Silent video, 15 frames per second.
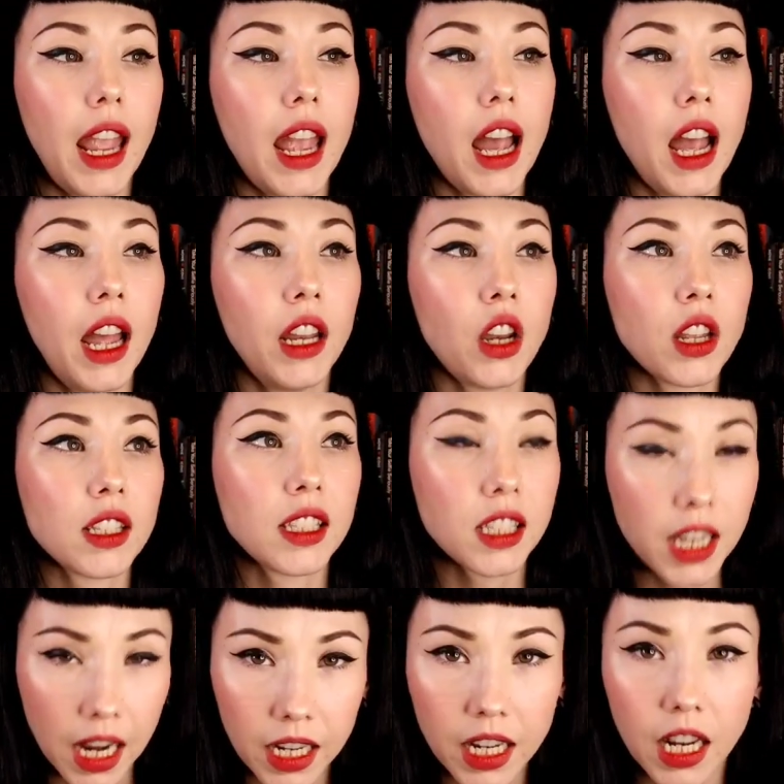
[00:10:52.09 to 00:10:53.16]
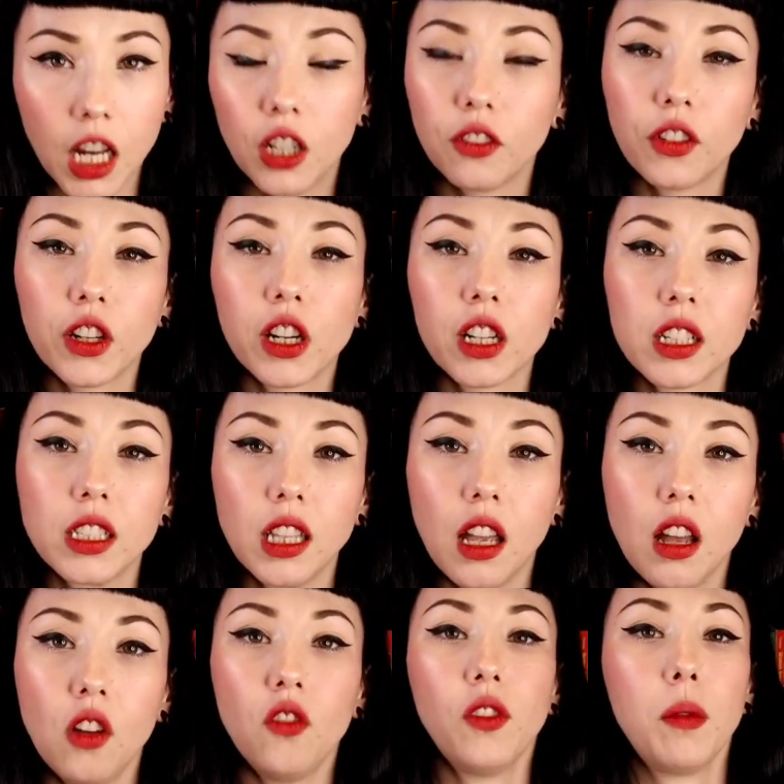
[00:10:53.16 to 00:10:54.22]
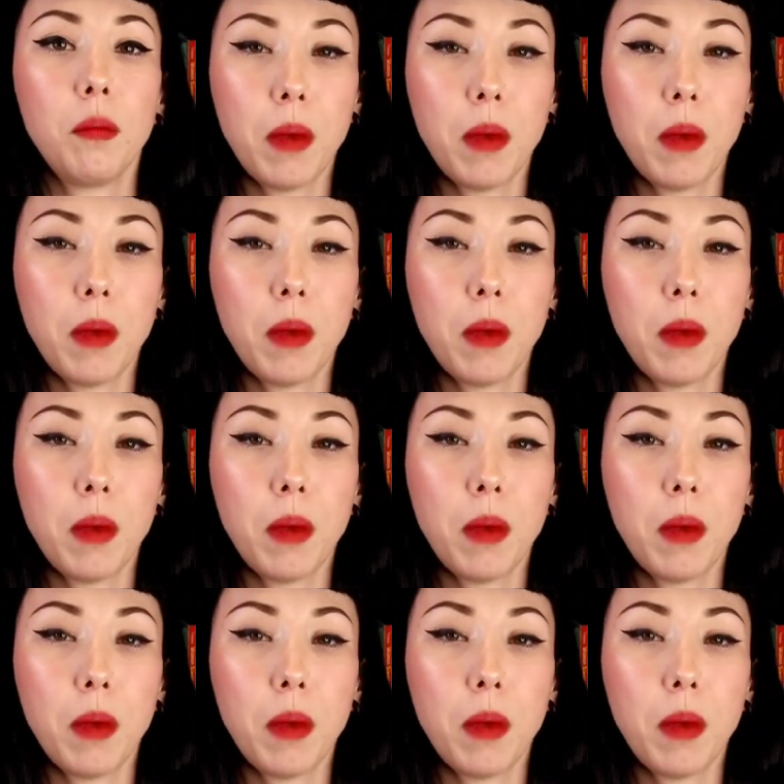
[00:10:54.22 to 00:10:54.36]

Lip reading: and standing up for yourself